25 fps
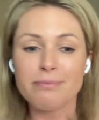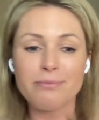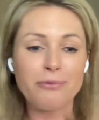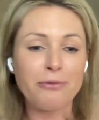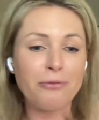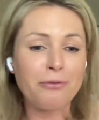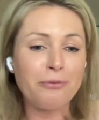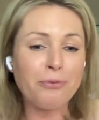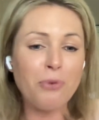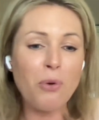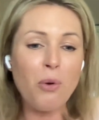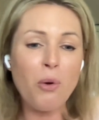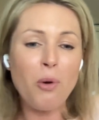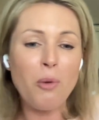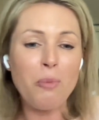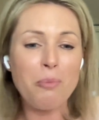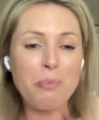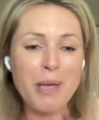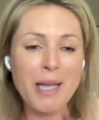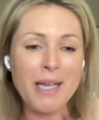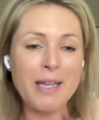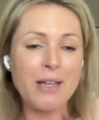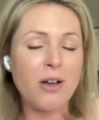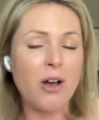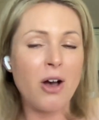4
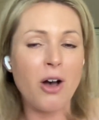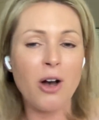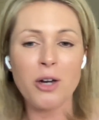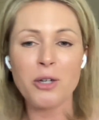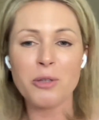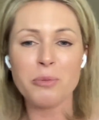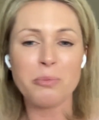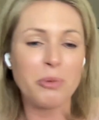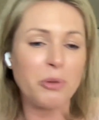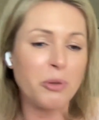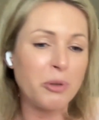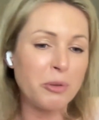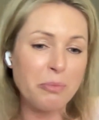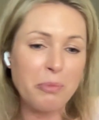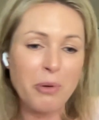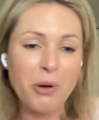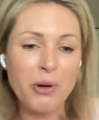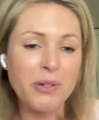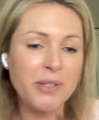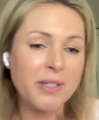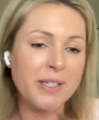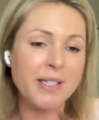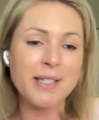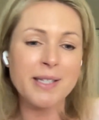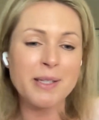big cardboard
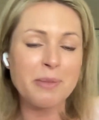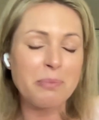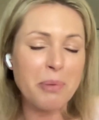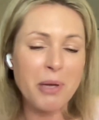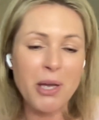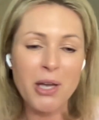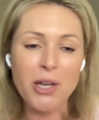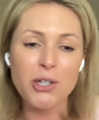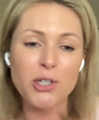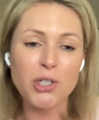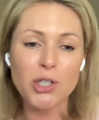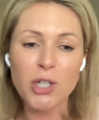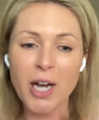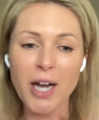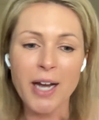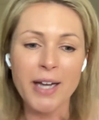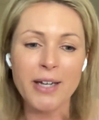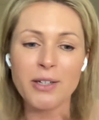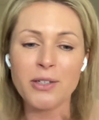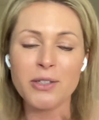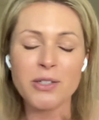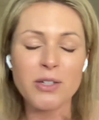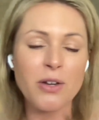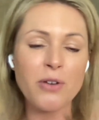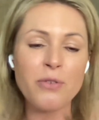boxes per
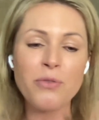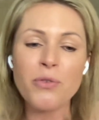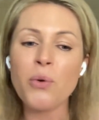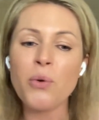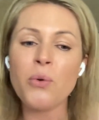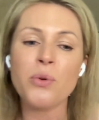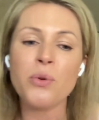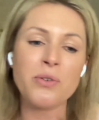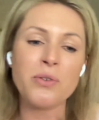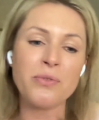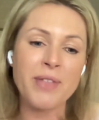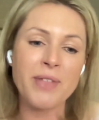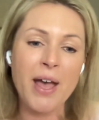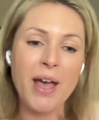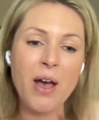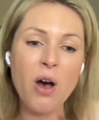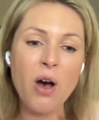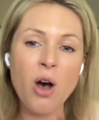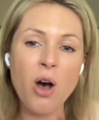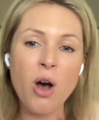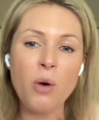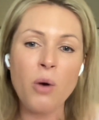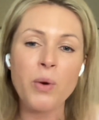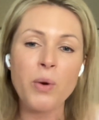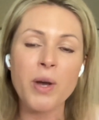child of all of their
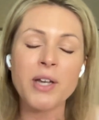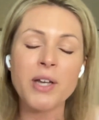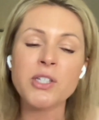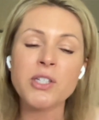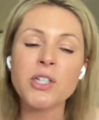artwork.